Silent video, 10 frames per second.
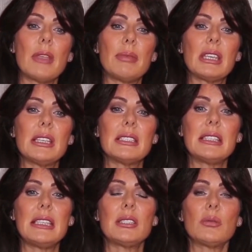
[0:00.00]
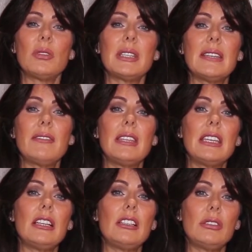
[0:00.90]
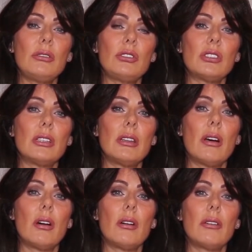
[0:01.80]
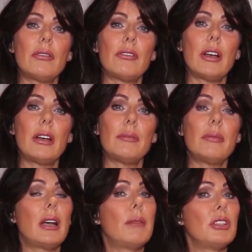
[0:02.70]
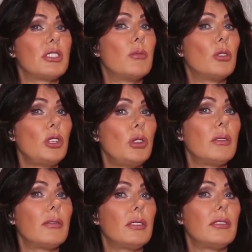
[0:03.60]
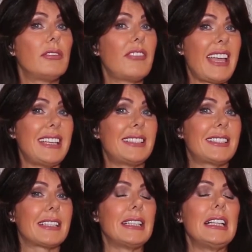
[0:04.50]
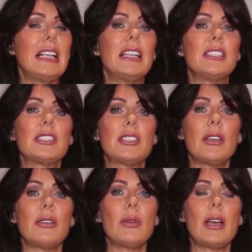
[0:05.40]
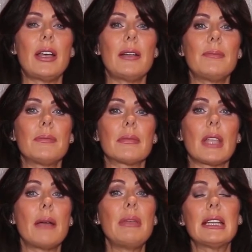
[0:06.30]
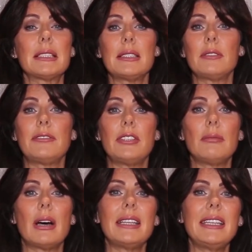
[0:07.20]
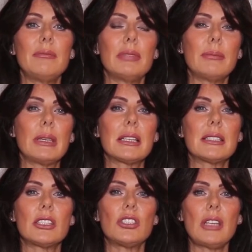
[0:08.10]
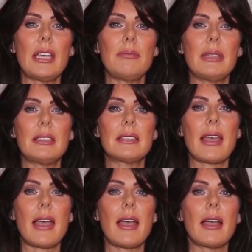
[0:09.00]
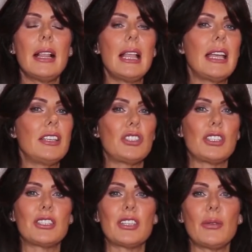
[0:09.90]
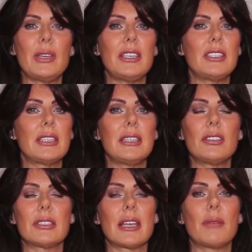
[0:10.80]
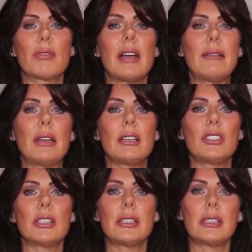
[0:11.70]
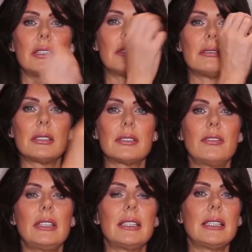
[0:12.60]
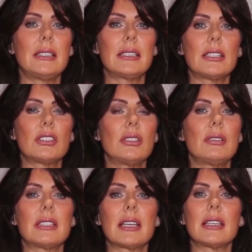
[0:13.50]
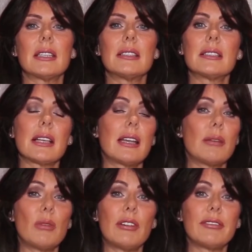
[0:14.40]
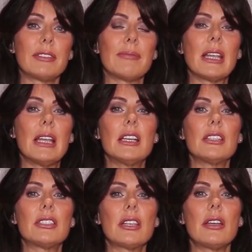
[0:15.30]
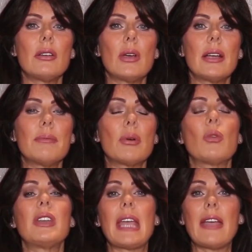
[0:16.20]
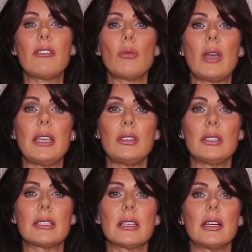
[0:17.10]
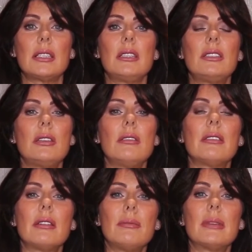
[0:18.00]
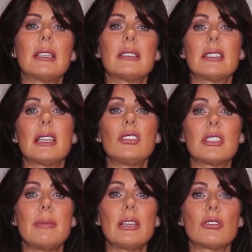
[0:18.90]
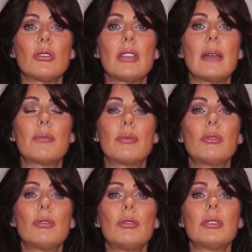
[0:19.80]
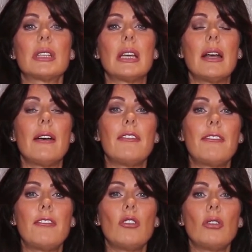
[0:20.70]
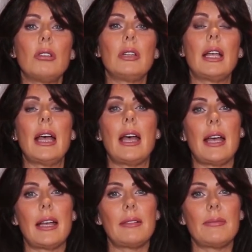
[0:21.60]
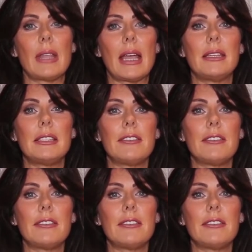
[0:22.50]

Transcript: because this will give the illusion of a much more youthful face. So, I mean, I still fill mine in, but because the shape is there, it's just so easy. Just get a brown eyeshadow, just fill it in, takes 2 seconds and I'm off. So, but whatever way you decide to do them, as I say, just make sure they're broad, full, and